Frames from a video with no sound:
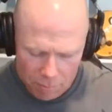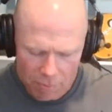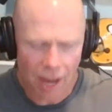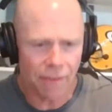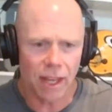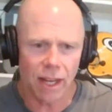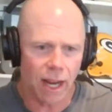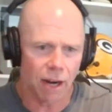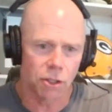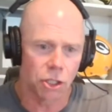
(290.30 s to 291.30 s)
and then
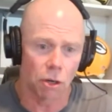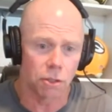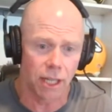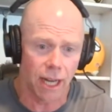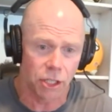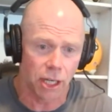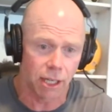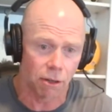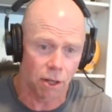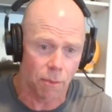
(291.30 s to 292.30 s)
Aaron Jones and A.J.
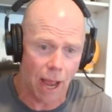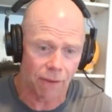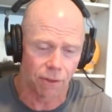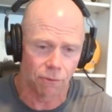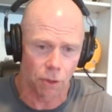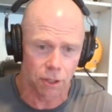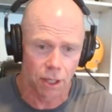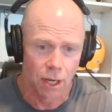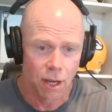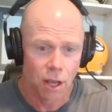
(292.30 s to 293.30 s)
Dillon in the backfield for us.
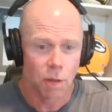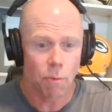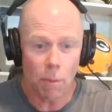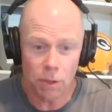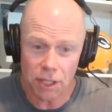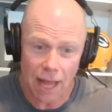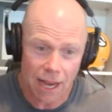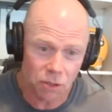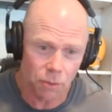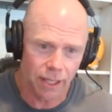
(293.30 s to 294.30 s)
The problem was
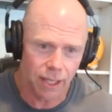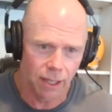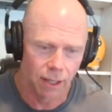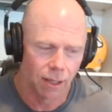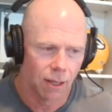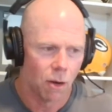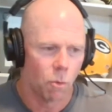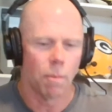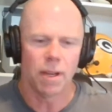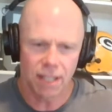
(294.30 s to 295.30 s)
last week
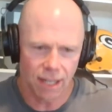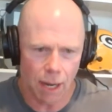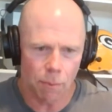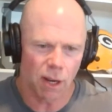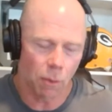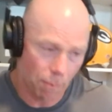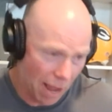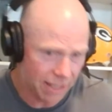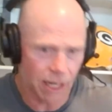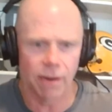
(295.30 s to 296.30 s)
we're missing a couple.
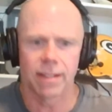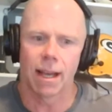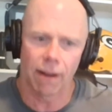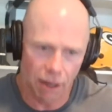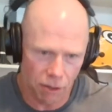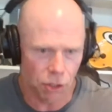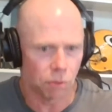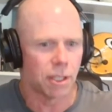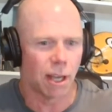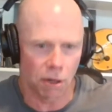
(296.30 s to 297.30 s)
Bakhtiari's out, Aaron
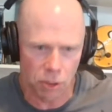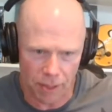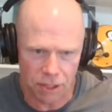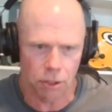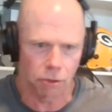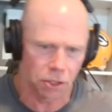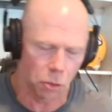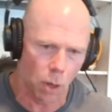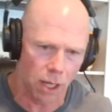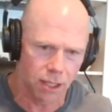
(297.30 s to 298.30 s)
Jones is out, our speedster Christian
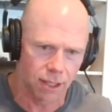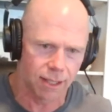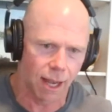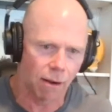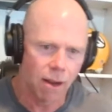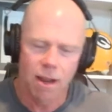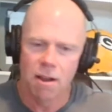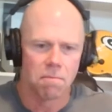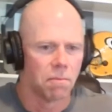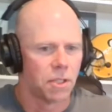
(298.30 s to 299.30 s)
Watson is out.
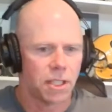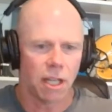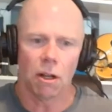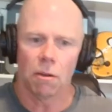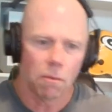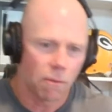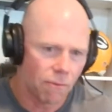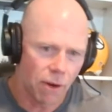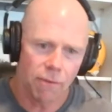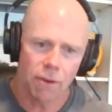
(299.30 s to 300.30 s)
Still,
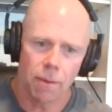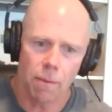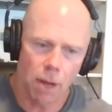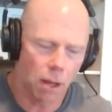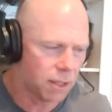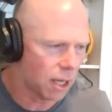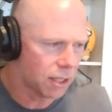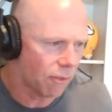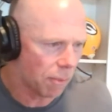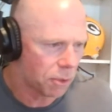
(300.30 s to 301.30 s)
very, very tons
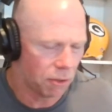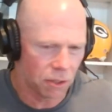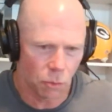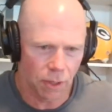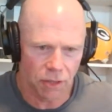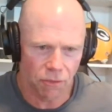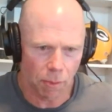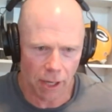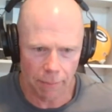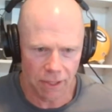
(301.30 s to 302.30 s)
of opportunities to win this
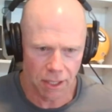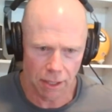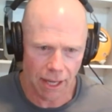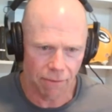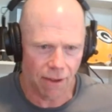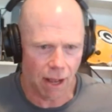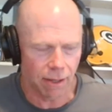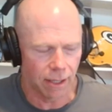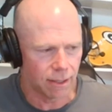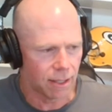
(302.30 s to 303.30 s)
football game against the Atlanta
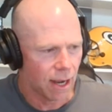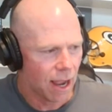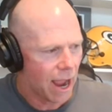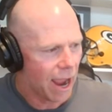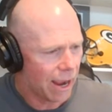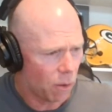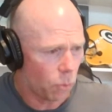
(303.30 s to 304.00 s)
Falcons, and